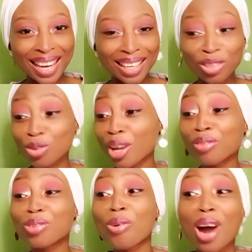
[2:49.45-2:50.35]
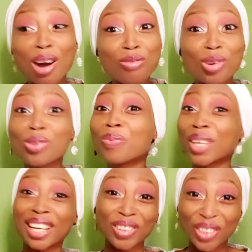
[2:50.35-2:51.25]
So that if you don't have one, you pick
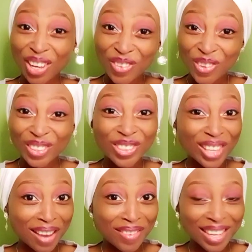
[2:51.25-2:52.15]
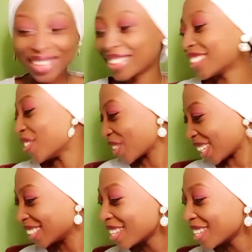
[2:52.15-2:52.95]
another one. You get me? Okay.